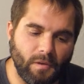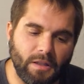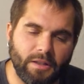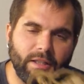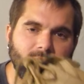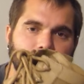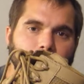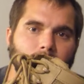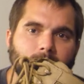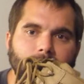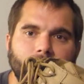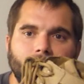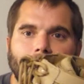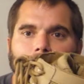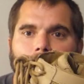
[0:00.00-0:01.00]
These
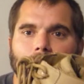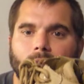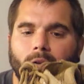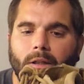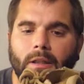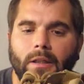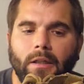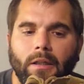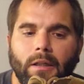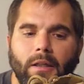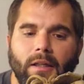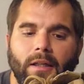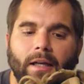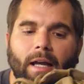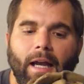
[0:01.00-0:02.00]
boots are the
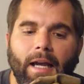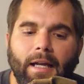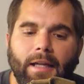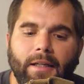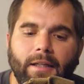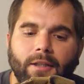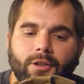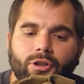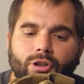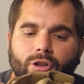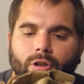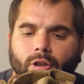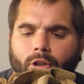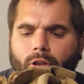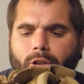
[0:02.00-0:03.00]
8-inch
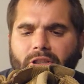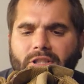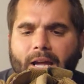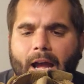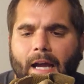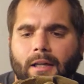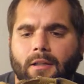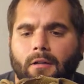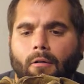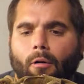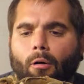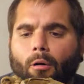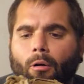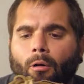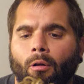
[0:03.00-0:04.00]

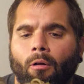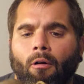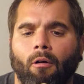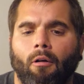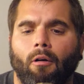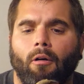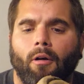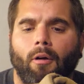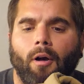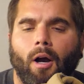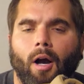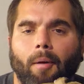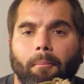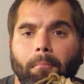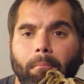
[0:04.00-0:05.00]
tactical
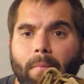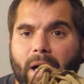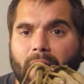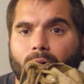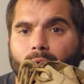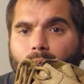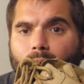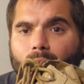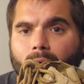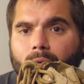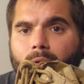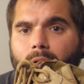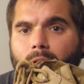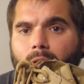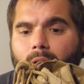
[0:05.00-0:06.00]
uh, Merrell,
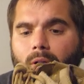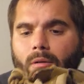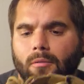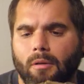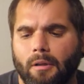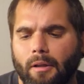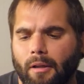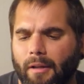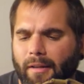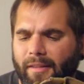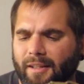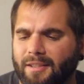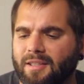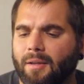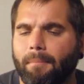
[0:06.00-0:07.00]
uh, I
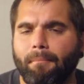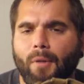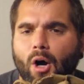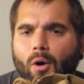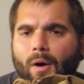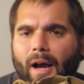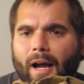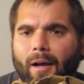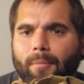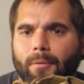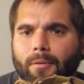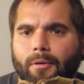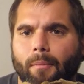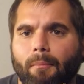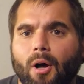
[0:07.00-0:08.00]
think it's the
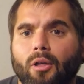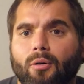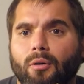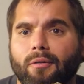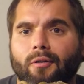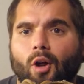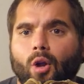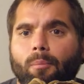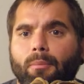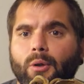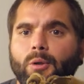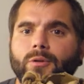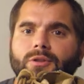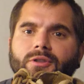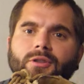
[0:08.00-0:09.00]
Moab, the mother of all
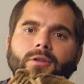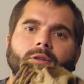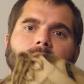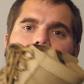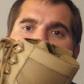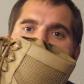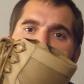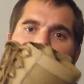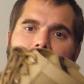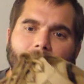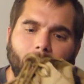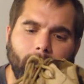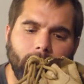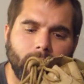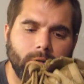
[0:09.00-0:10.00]
boots, the
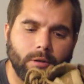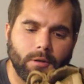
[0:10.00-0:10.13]
Moab